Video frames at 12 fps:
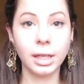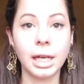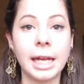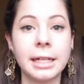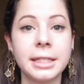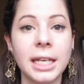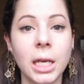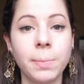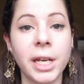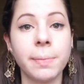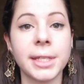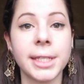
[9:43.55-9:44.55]
And I take
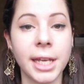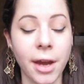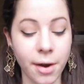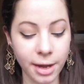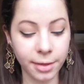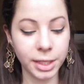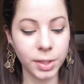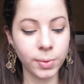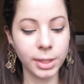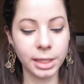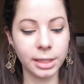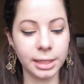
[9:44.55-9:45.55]
my mascara. This
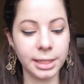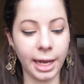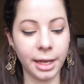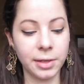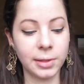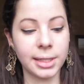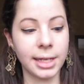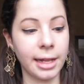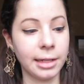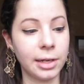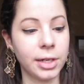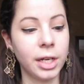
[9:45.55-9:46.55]
one is a
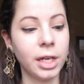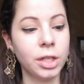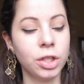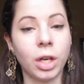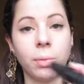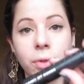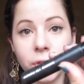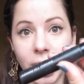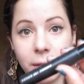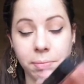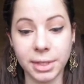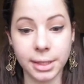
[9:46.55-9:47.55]
Sandler
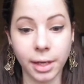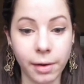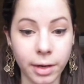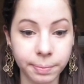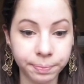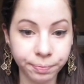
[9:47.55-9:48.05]
JumboJet mascara.